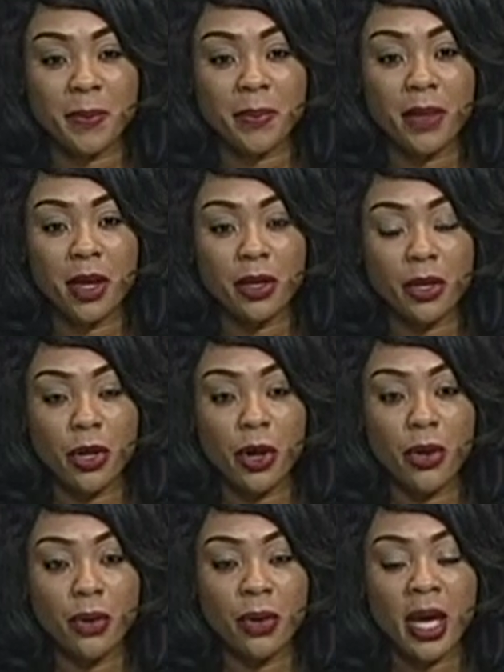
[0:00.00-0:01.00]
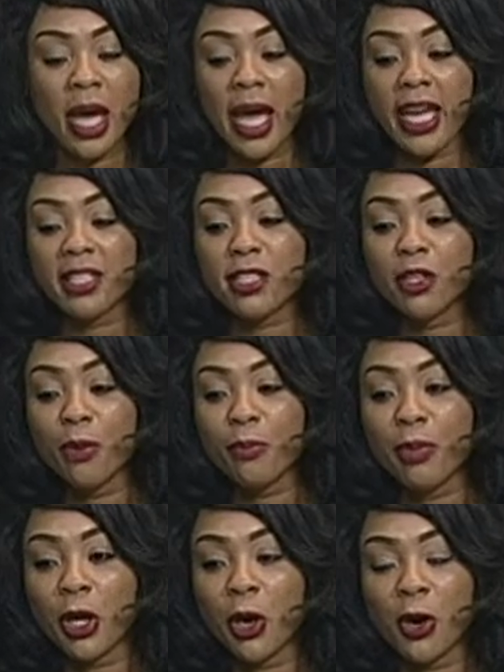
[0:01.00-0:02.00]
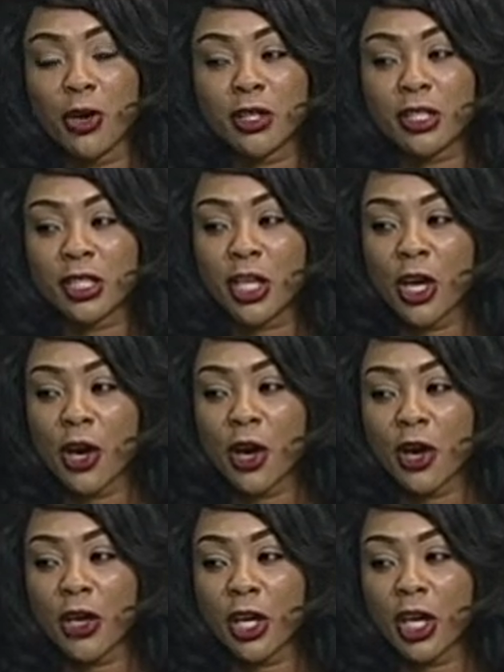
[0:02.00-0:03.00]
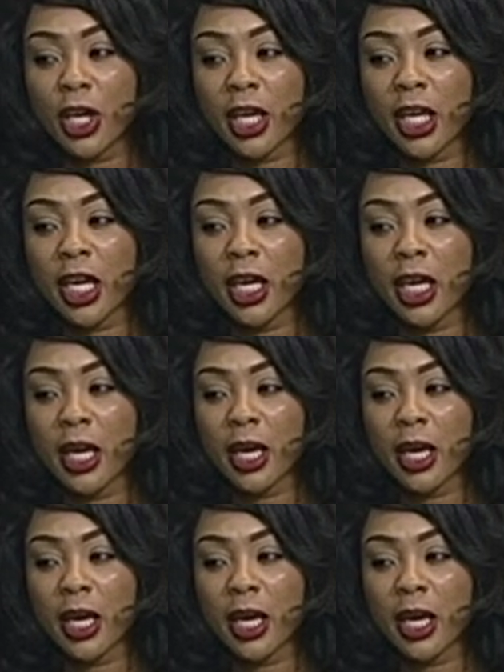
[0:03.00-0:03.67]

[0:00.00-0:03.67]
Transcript: You know, it's not because he